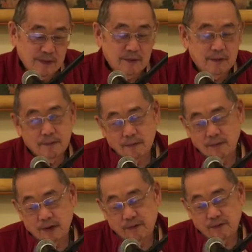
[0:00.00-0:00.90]
If he
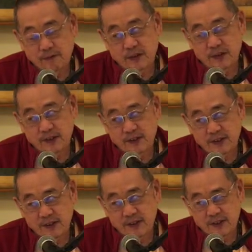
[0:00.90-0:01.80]
were to
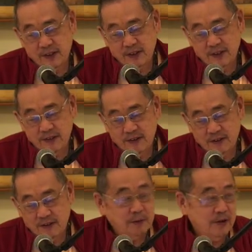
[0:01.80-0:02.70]
say
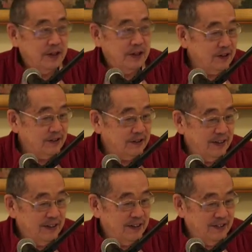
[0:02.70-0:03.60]
liberation in
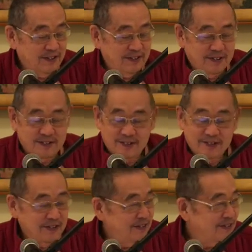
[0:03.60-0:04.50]

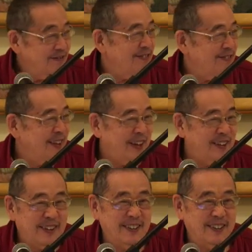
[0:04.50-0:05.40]
another country of
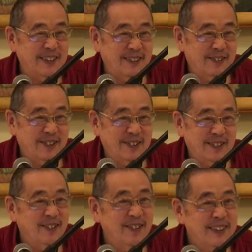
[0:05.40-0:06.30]
the world, they won't
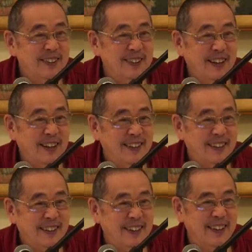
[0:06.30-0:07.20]
understand it.
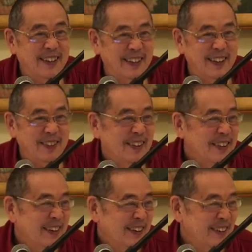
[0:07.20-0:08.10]
They're in
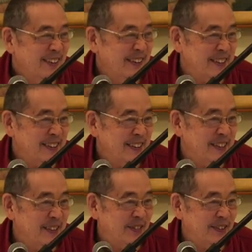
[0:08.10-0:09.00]
this system, but
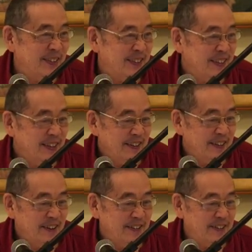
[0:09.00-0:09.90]
there's artha,
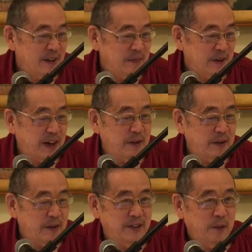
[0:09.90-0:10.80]
dharma, kama, and no
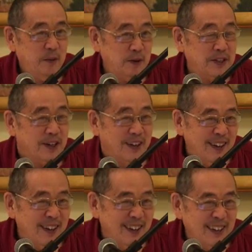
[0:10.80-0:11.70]
moksha.
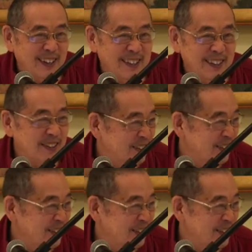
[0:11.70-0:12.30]
That's their system.